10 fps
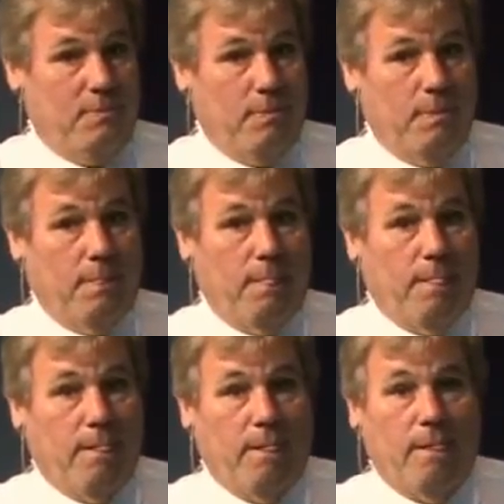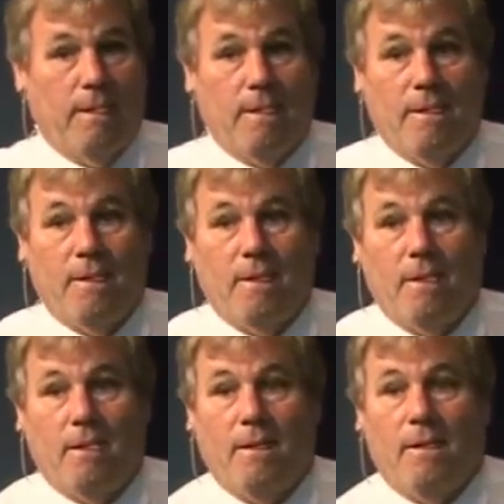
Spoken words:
No one is speaking in this clip.